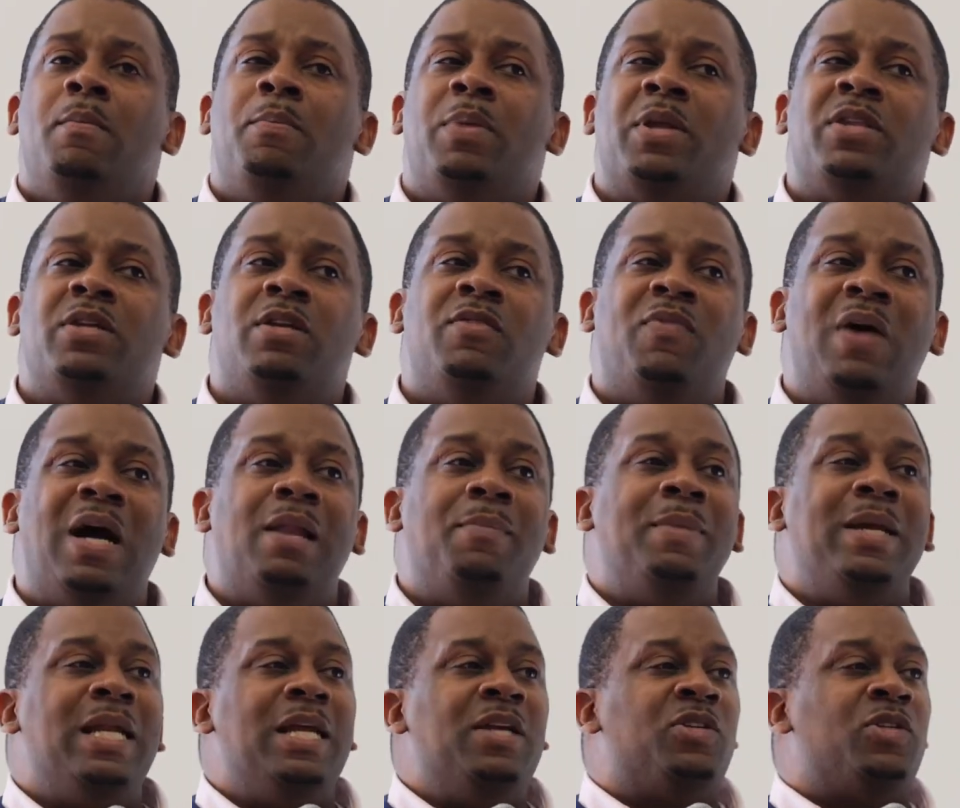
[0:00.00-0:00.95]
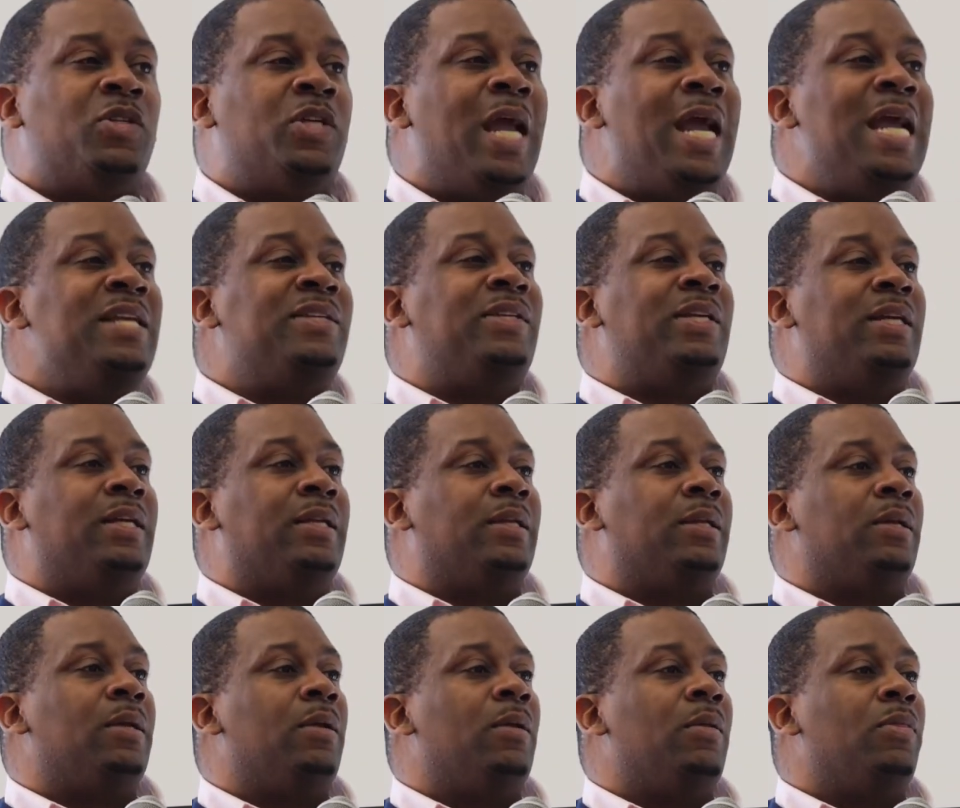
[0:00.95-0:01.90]
But the development is
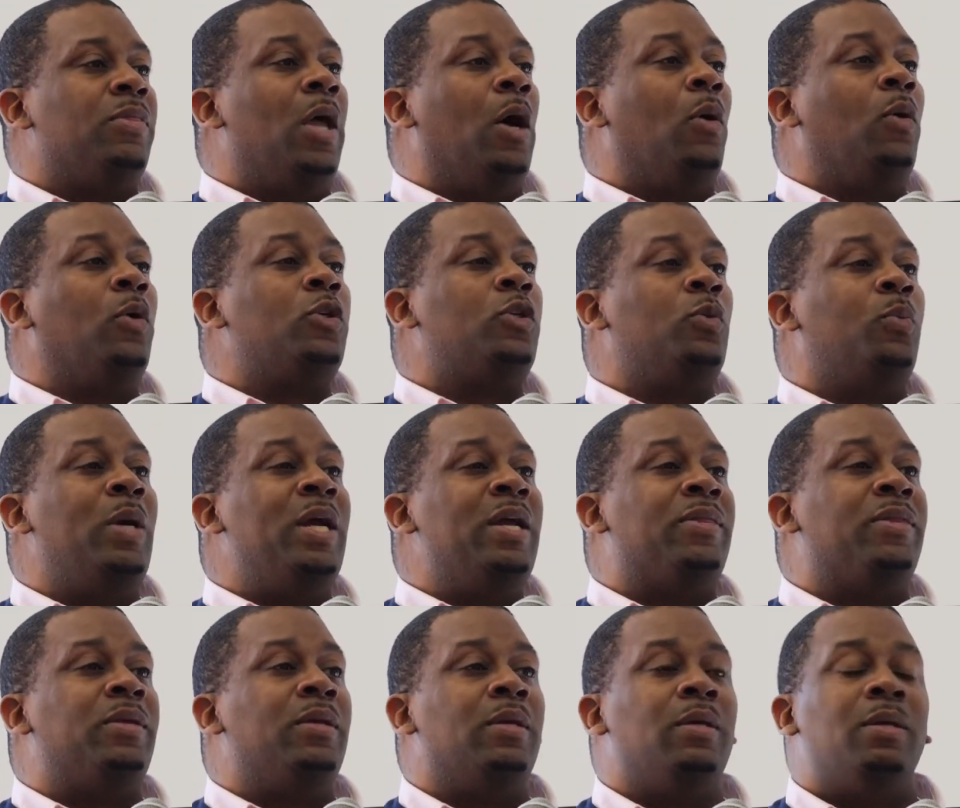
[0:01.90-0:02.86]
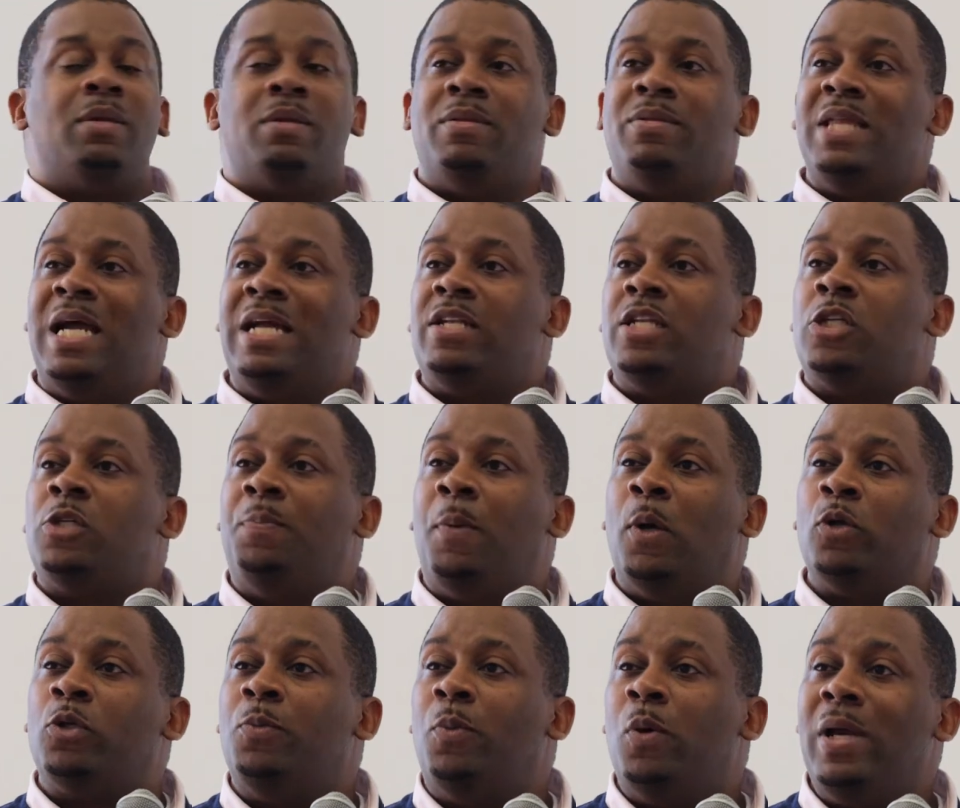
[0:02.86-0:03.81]
chasing those with that
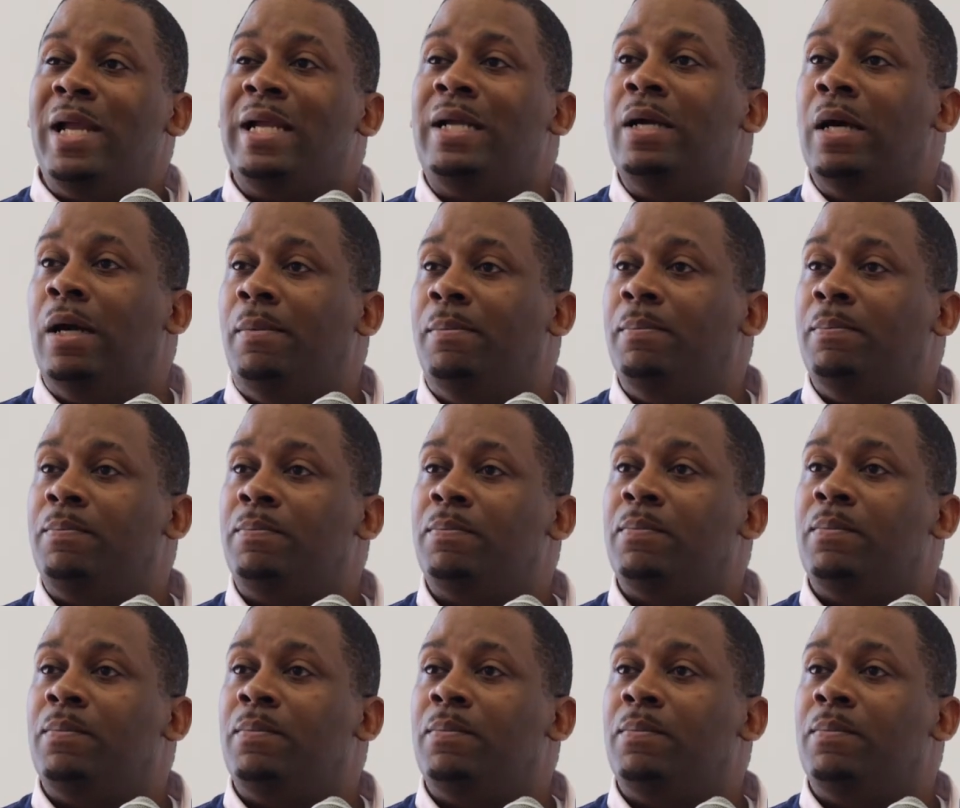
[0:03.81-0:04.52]
disposable income.